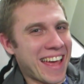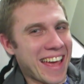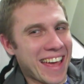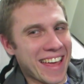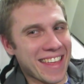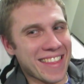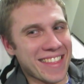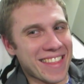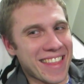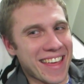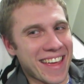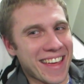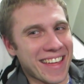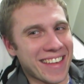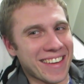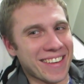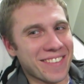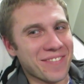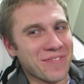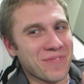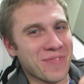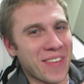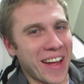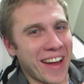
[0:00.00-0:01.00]
and
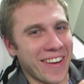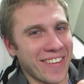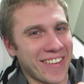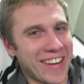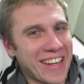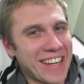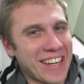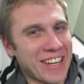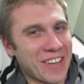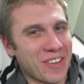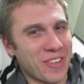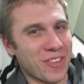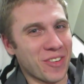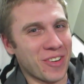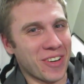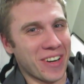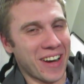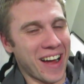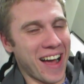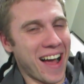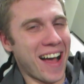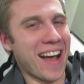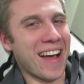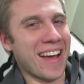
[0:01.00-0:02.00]
then Mary
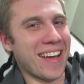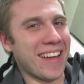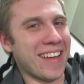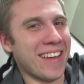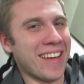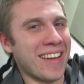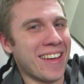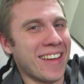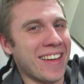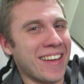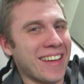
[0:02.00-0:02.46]
or I